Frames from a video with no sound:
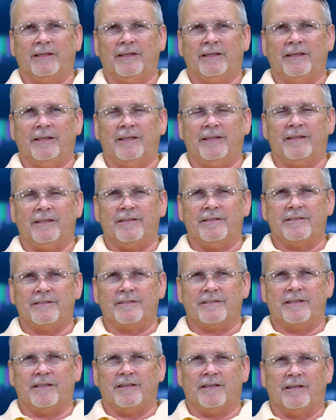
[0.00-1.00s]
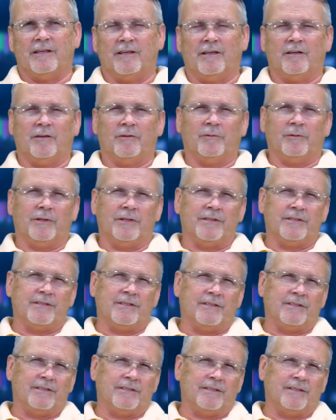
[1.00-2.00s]
It is, what is
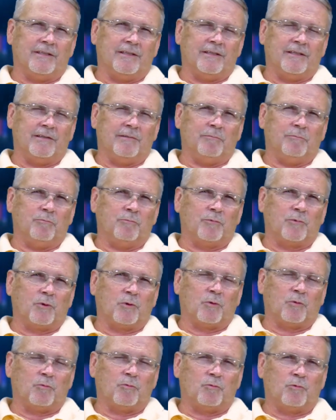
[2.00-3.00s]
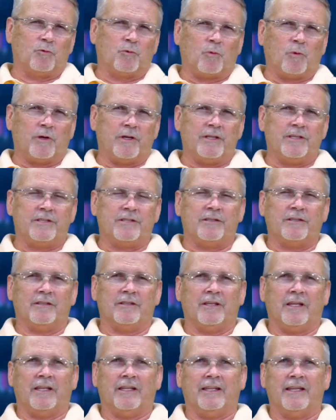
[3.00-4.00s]
it, 20
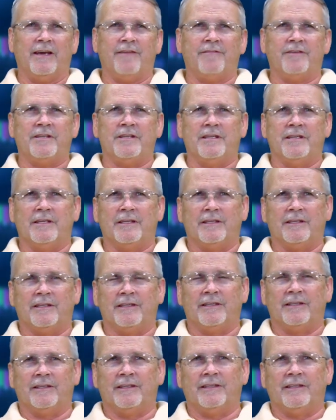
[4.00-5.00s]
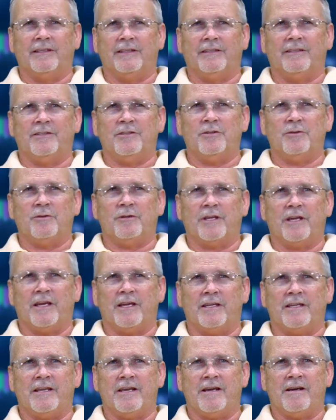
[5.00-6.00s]
till 11 in the
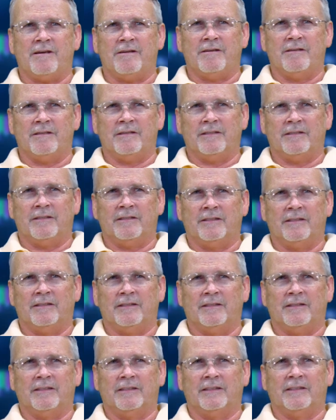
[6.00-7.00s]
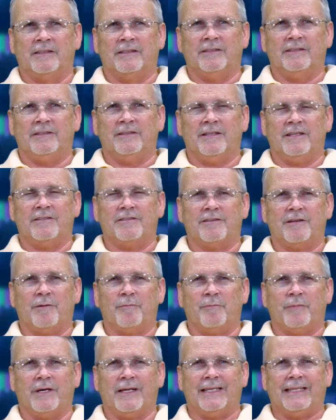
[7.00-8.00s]
UK now. You guys are
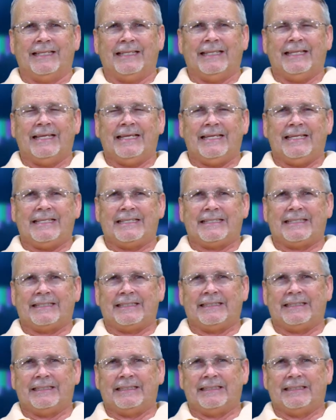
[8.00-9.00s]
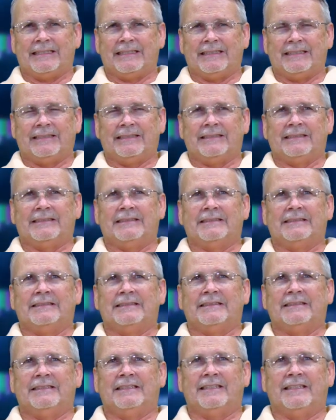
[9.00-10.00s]
up mighty late.
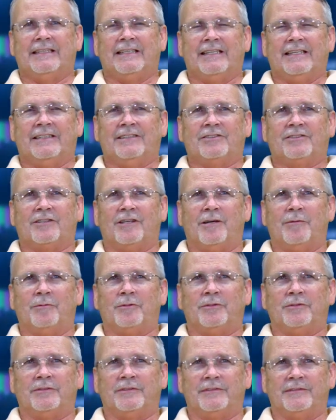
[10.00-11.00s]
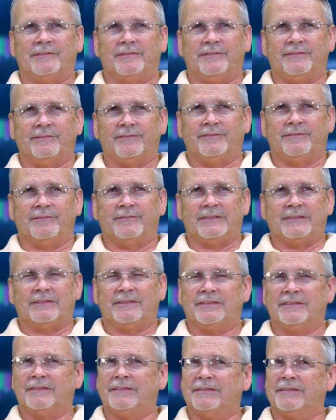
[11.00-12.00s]
You're going to get in trouble.
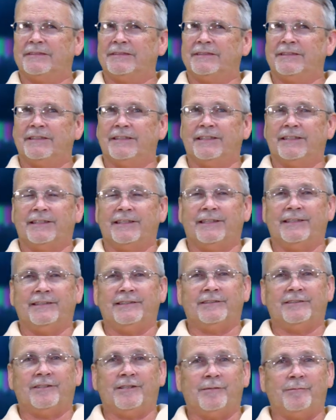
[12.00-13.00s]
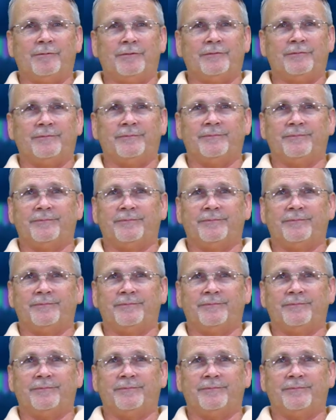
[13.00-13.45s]
You're going to get in trouble.